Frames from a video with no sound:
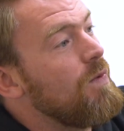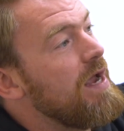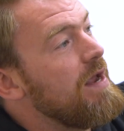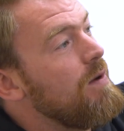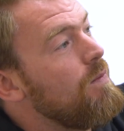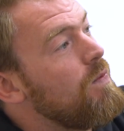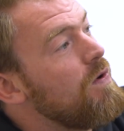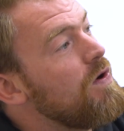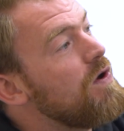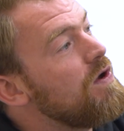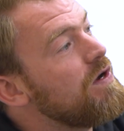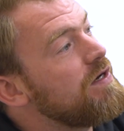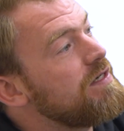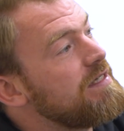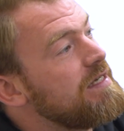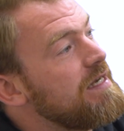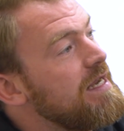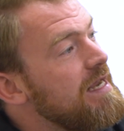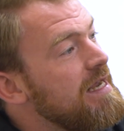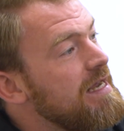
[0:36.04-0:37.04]
way it
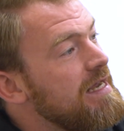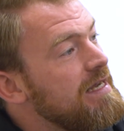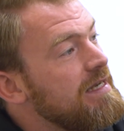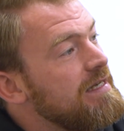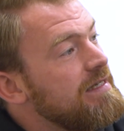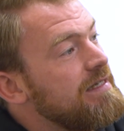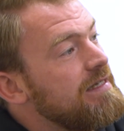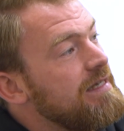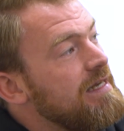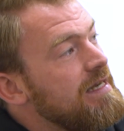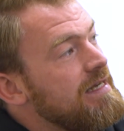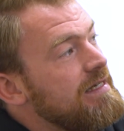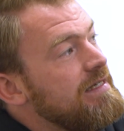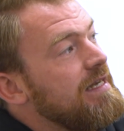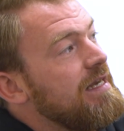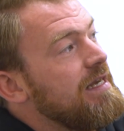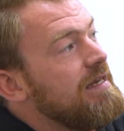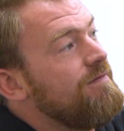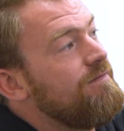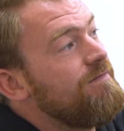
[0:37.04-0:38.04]
works is it's
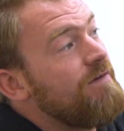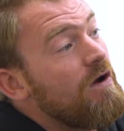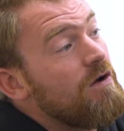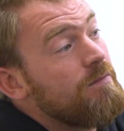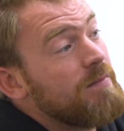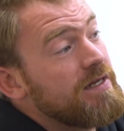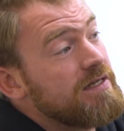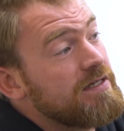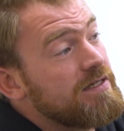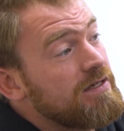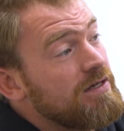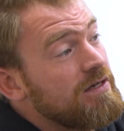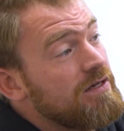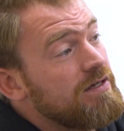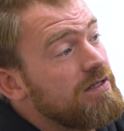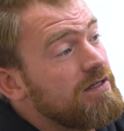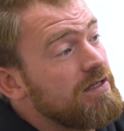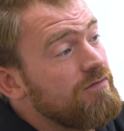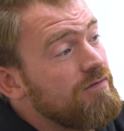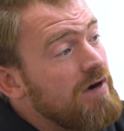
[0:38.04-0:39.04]
a foam
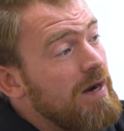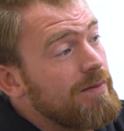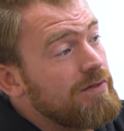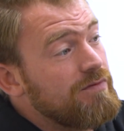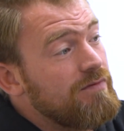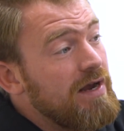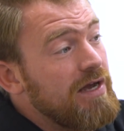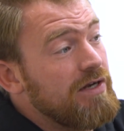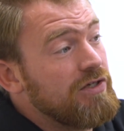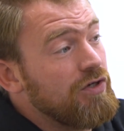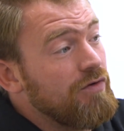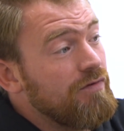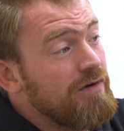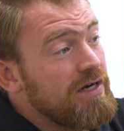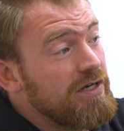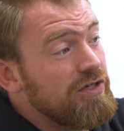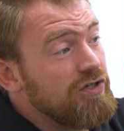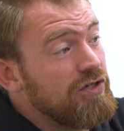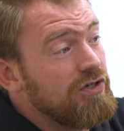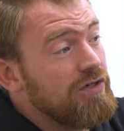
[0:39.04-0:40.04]
insert that wraps around your
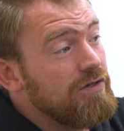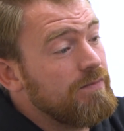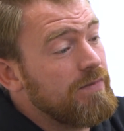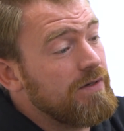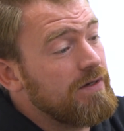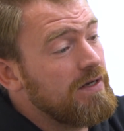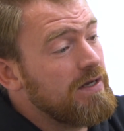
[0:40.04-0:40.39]
inner tube,